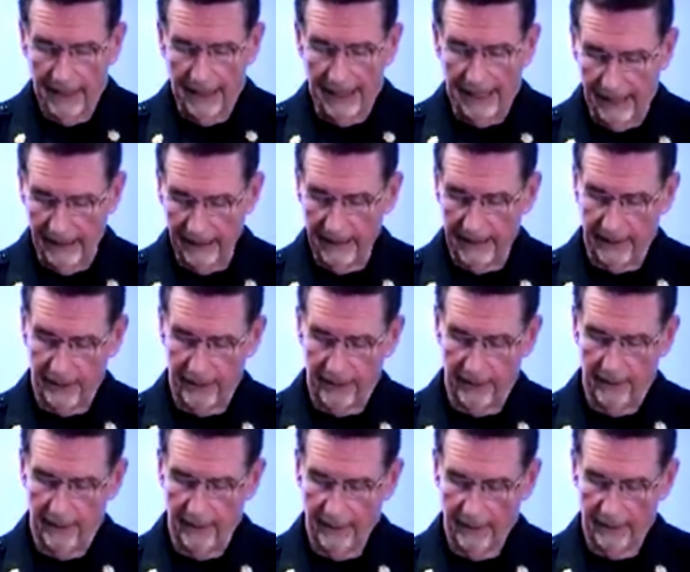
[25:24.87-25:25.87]
In
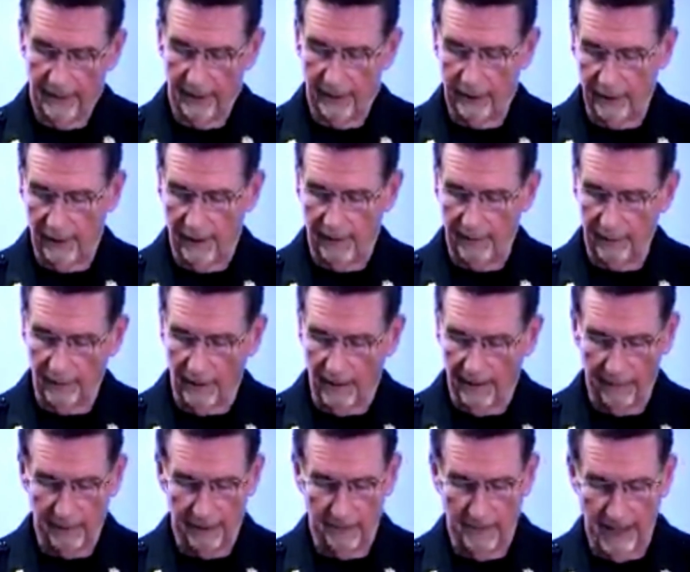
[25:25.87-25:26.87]
addition, the Sheriff's
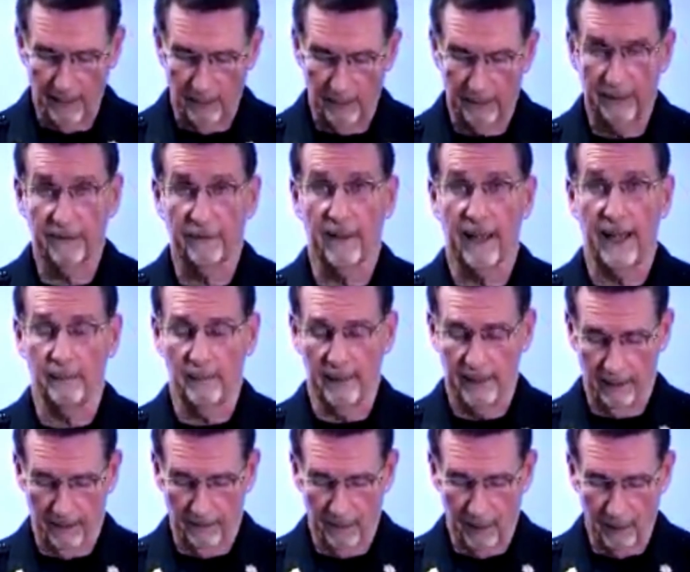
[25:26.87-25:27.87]
Office met with the family
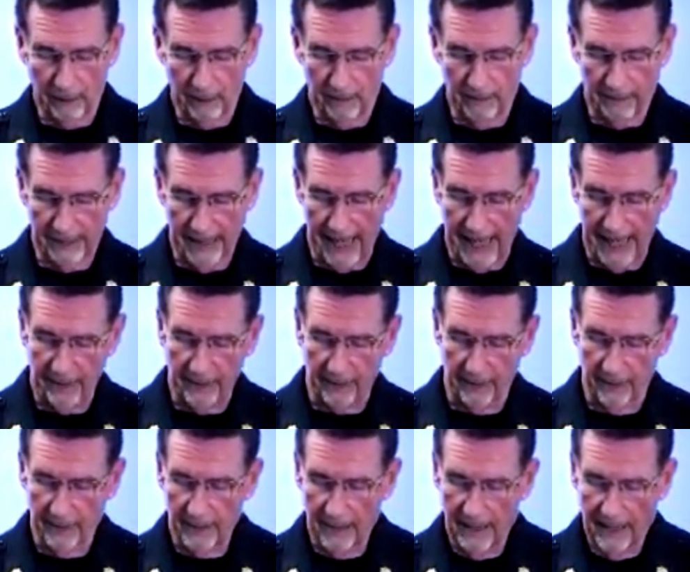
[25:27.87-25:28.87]
on multiple
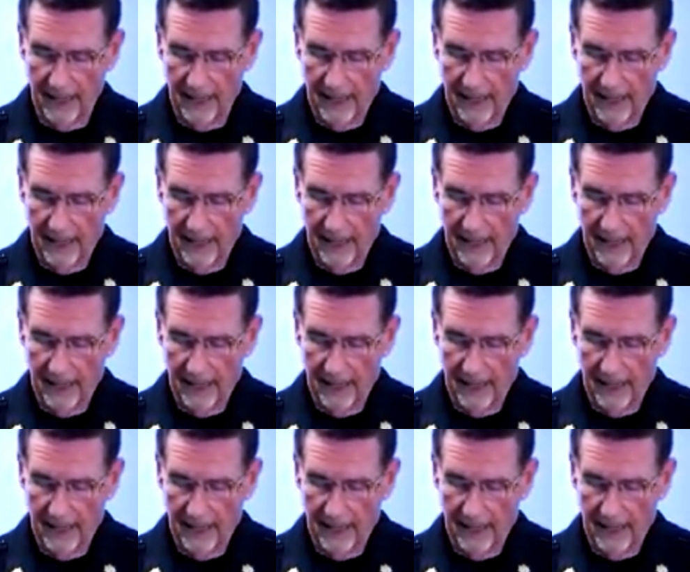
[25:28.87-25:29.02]
occasions